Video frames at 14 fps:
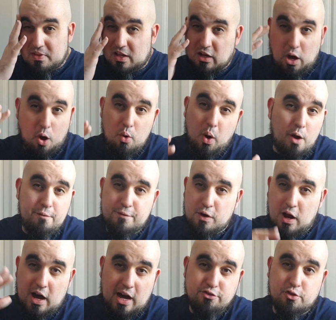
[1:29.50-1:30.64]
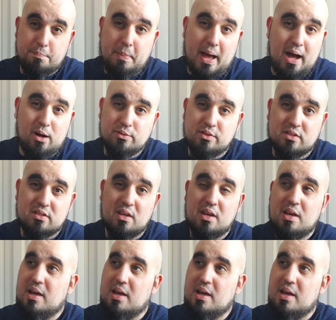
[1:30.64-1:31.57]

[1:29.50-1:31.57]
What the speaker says: go over £100